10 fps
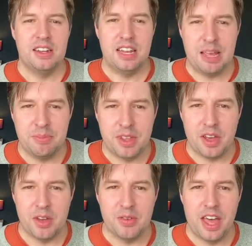lambda
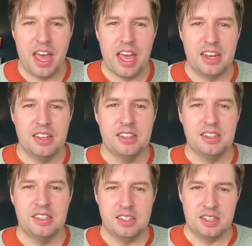over n,
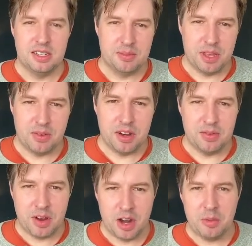be a random
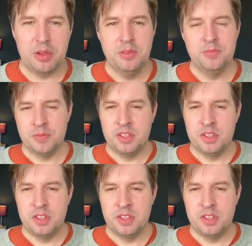variable.